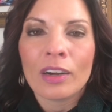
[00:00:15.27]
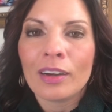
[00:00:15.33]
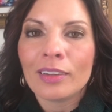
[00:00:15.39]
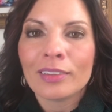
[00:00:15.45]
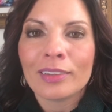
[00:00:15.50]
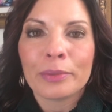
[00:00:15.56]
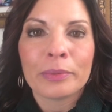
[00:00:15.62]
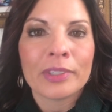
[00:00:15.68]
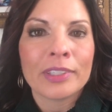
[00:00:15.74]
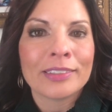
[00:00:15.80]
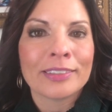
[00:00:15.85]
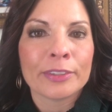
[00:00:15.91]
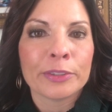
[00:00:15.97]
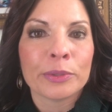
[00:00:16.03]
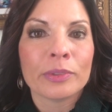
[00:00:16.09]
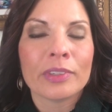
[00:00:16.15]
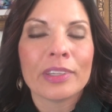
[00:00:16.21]
all I want to
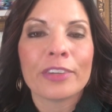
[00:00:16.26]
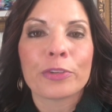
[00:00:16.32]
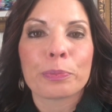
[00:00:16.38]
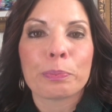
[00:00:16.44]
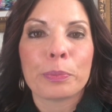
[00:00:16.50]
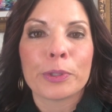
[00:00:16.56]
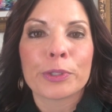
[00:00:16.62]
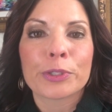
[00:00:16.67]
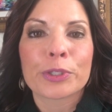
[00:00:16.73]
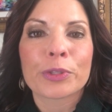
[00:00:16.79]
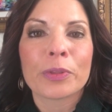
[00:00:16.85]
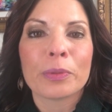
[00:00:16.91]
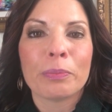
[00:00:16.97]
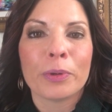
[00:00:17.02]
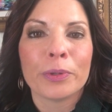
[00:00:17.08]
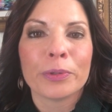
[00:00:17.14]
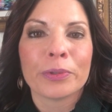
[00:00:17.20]
do is push
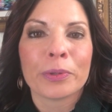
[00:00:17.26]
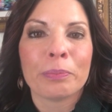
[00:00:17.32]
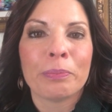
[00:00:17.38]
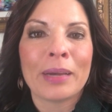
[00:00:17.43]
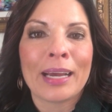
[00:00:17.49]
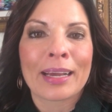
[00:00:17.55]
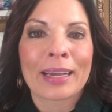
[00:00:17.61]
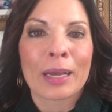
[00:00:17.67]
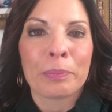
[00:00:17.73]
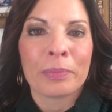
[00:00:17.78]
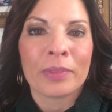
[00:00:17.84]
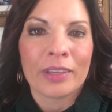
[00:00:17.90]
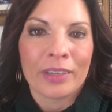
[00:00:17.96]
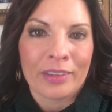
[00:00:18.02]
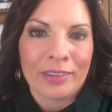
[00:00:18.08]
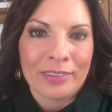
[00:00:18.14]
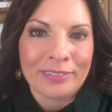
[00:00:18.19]
the boulder back up
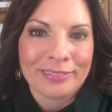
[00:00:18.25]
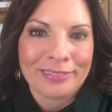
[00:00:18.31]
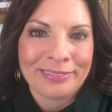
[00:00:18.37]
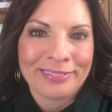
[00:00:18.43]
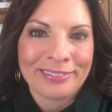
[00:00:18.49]
the hill.